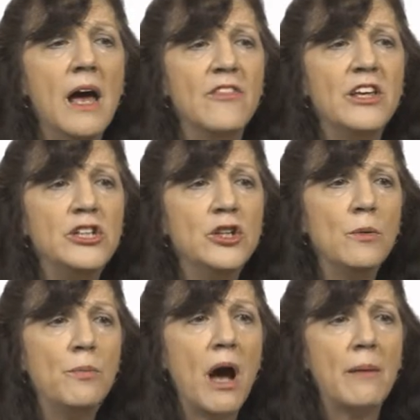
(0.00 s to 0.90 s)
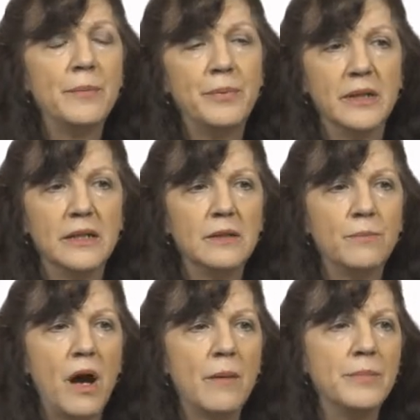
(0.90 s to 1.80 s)
The U probability, the
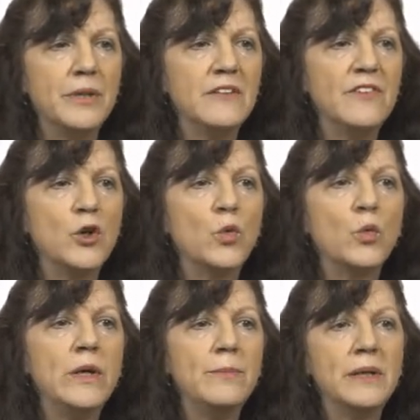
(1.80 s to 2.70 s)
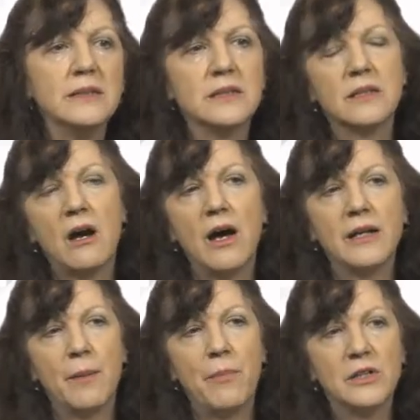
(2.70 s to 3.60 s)
probability of agreement
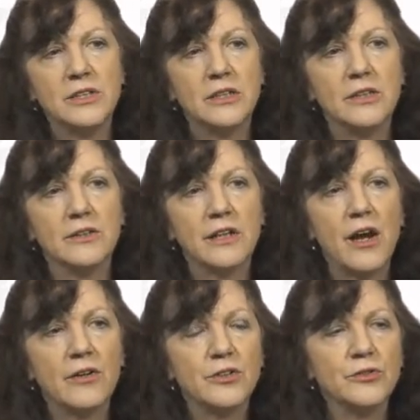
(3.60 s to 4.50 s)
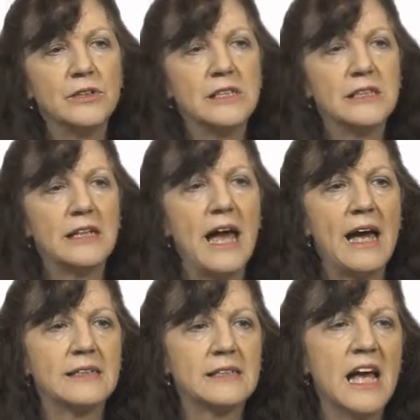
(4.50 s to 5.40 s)
on a particular characteristic
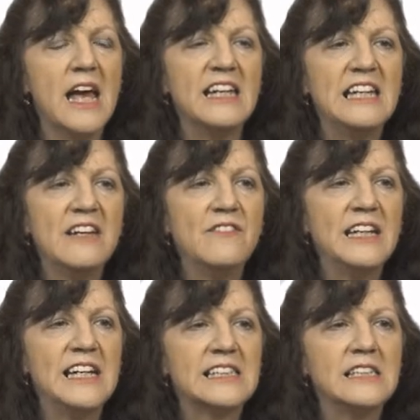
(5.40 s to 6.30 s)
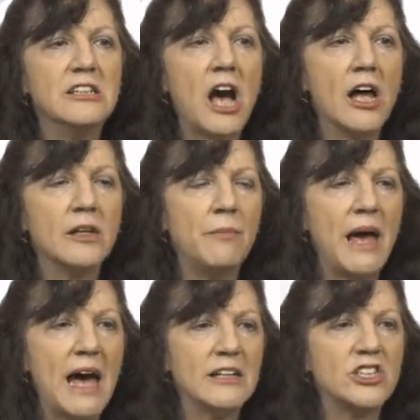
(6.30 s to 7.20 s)
X, given it's not a
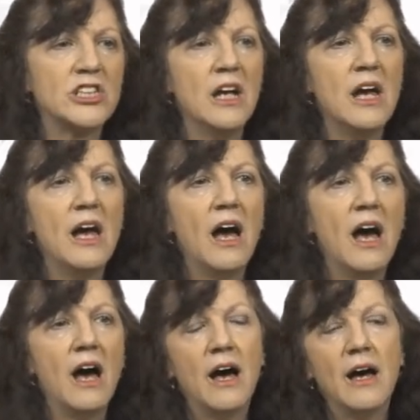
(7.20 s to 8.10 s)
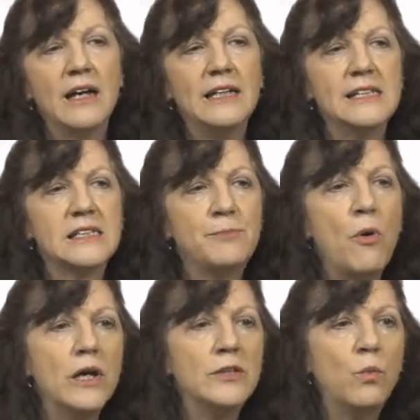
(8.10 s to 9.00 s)
match, uh, is
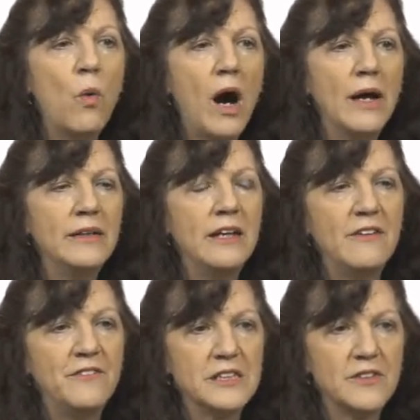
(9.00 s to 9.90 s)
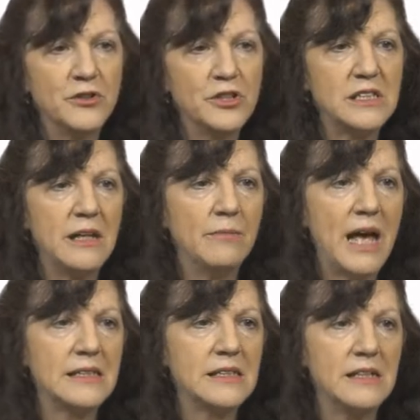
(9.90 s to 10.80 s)
0.1 if it's first name,
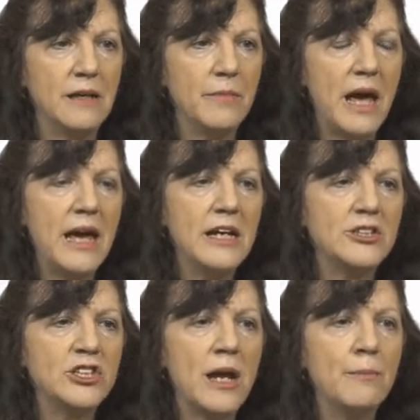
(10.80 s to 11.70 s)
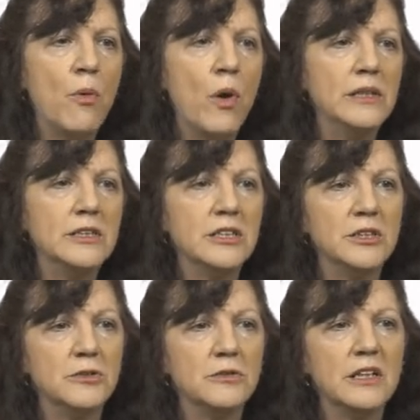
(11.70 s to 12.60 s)
last name, age, and
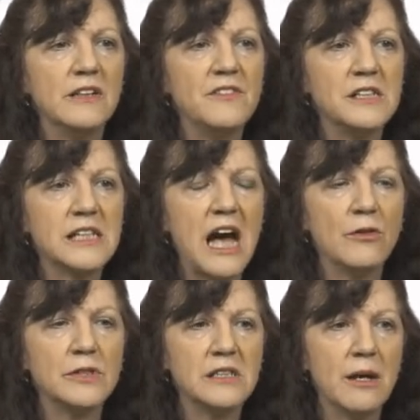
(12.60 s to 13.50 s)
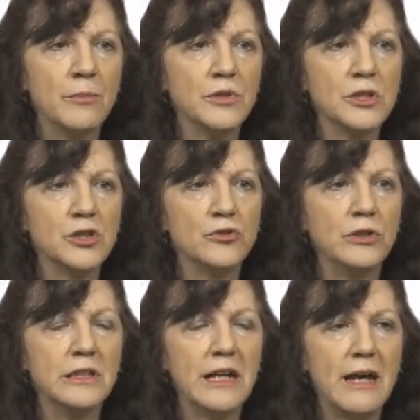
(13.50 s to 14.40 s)
0.2 if it's house number and
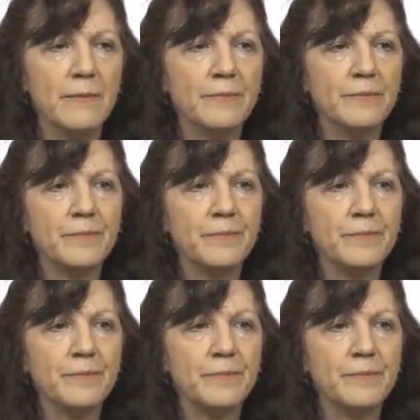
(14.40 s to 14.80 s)
street name.